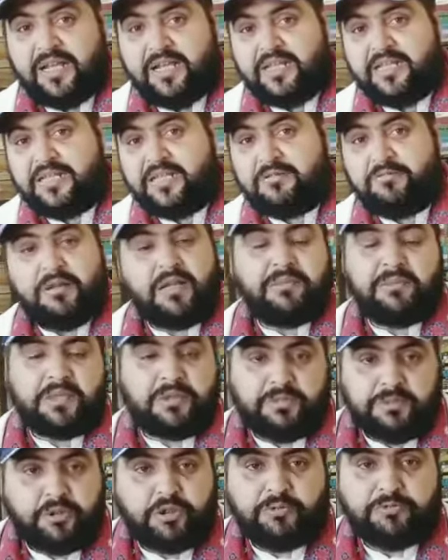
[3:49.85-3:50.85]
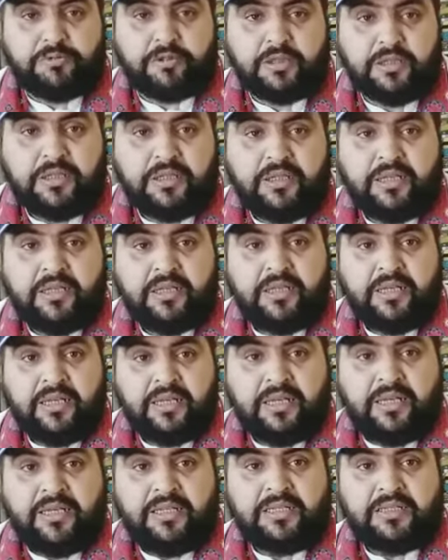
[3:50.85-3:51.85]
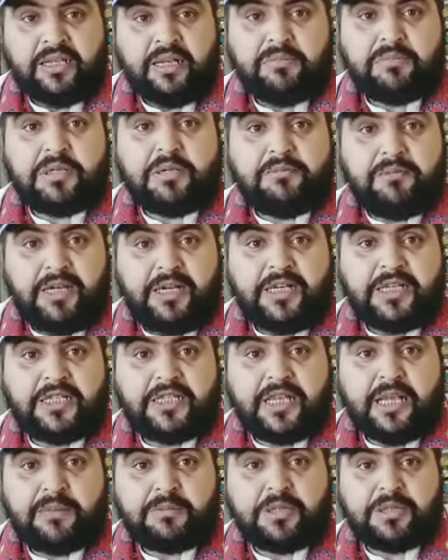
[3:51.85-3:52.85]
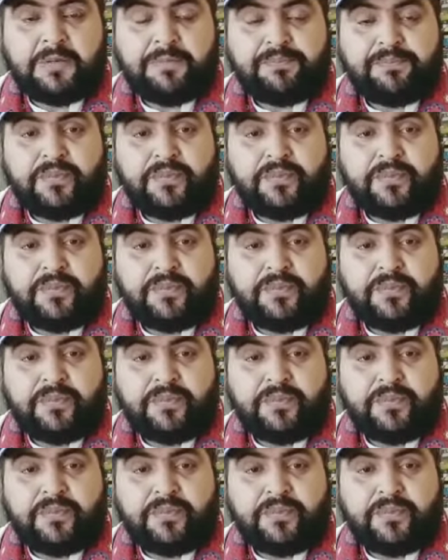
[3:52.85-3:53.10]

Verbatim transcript: is very much beautiful in terms of landscapes.